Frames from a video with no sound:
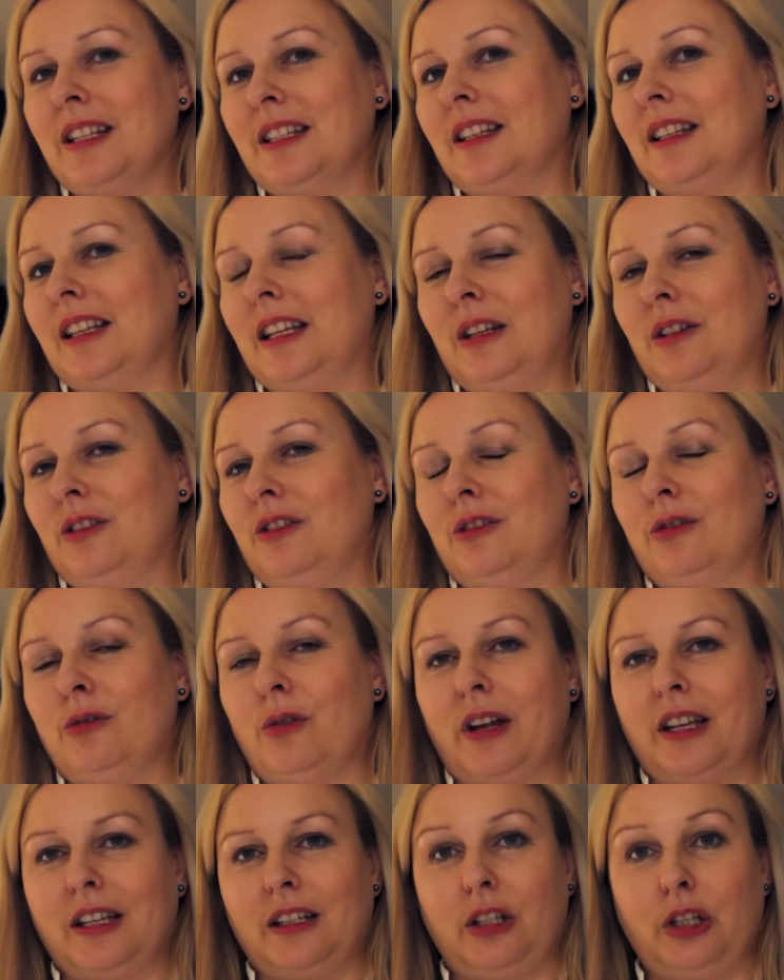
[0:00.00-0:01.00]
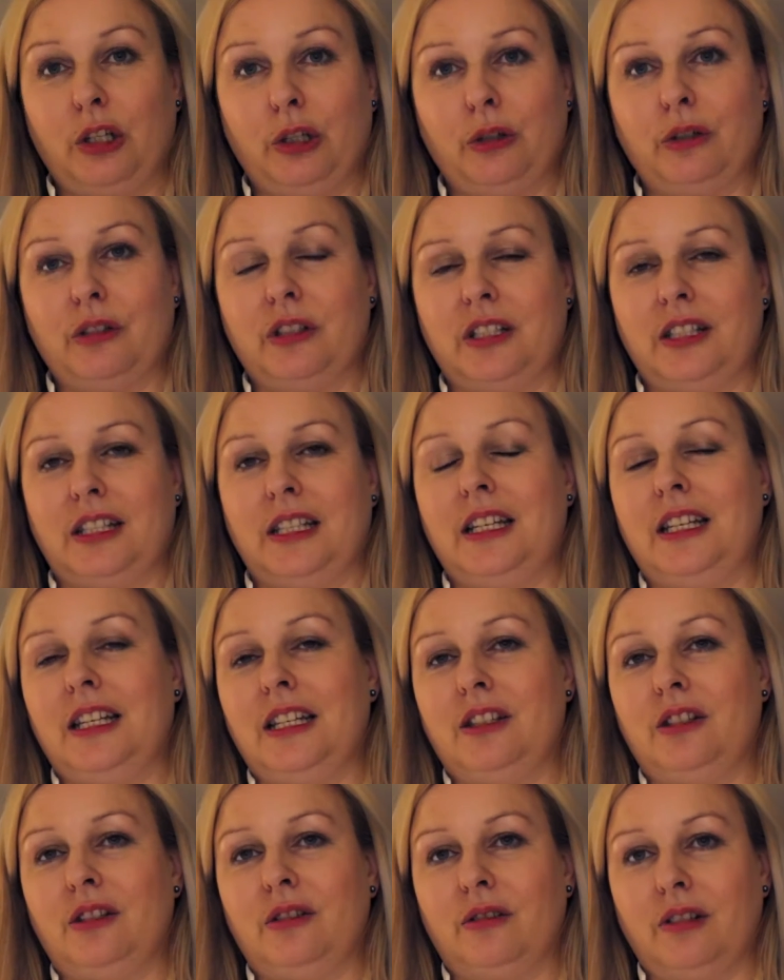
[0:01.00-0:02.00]
ways that they used to try and cure
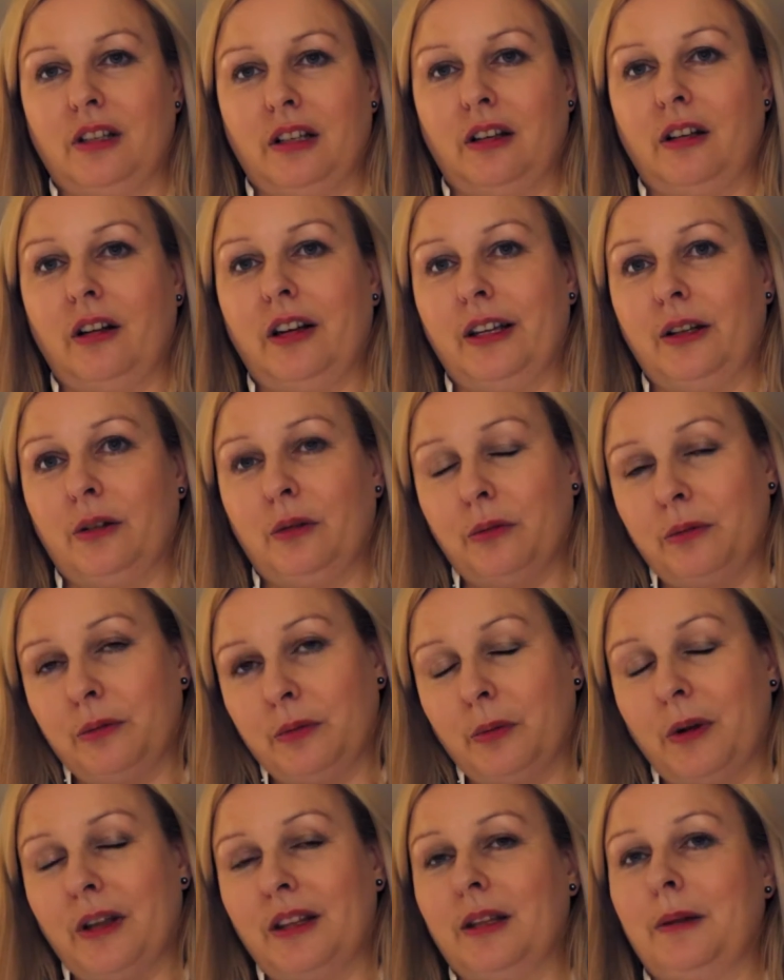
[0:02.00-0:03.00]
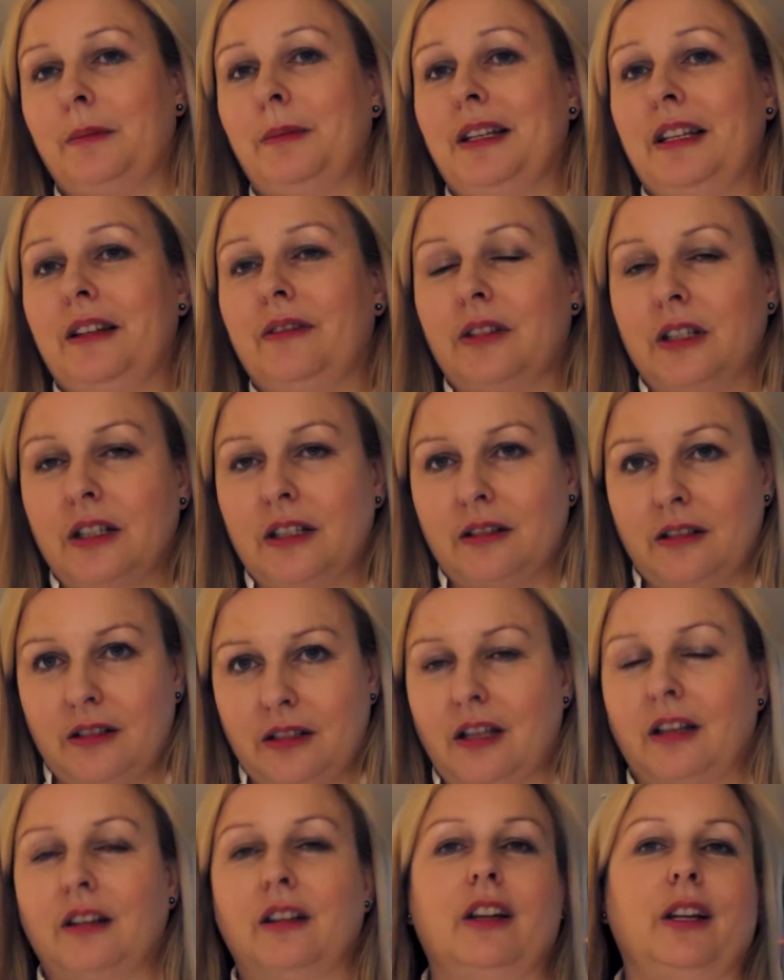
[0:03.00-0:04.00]
disease using light, or the way they believed
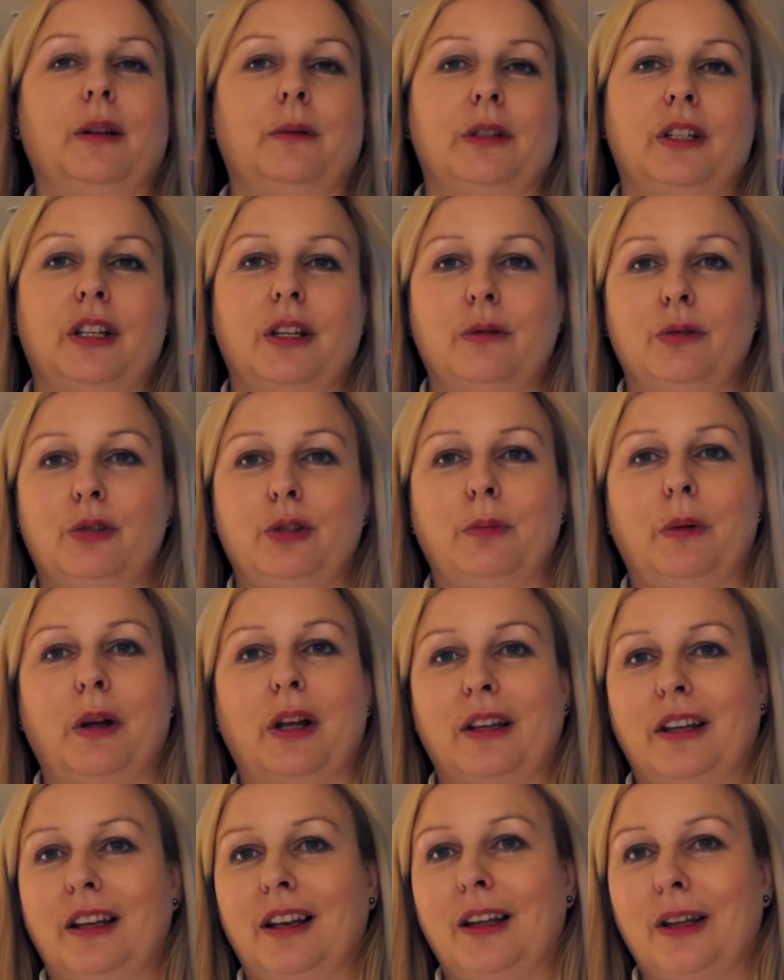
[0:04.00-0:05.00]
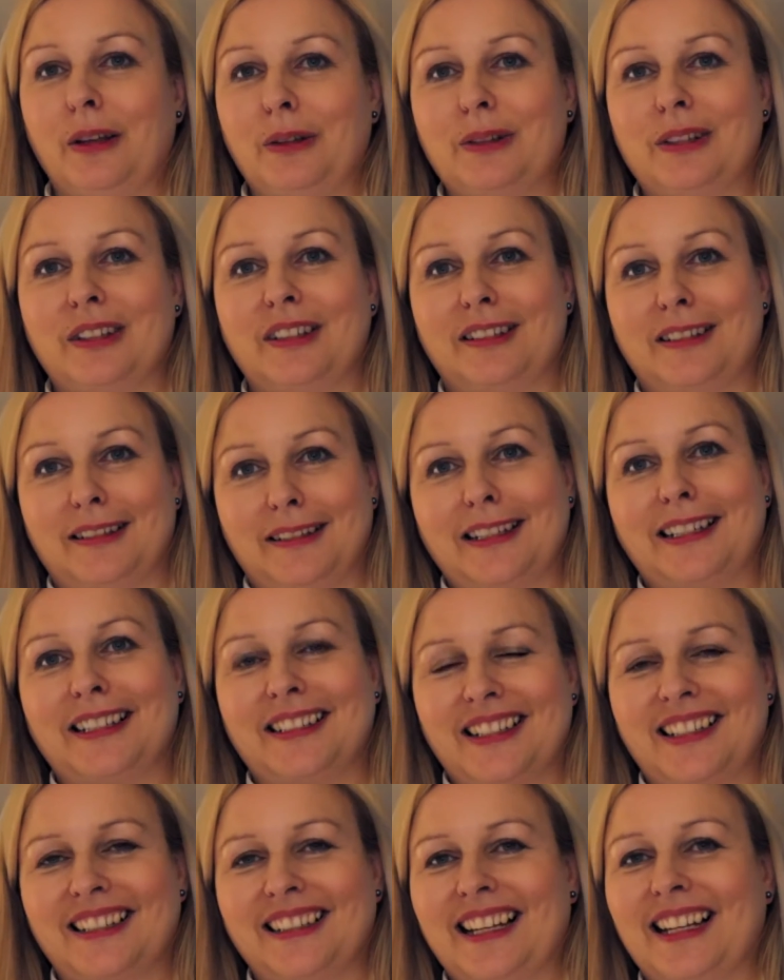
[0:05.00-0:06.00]
that sunlight would kill tuberculosis and
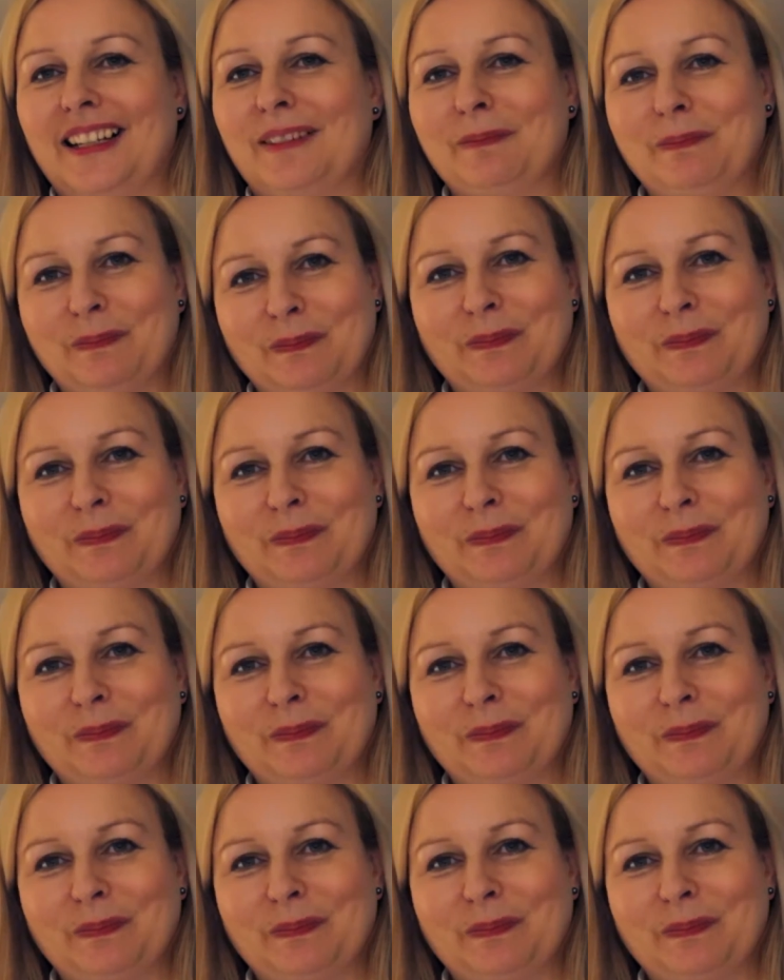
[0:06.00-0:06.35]
things like that.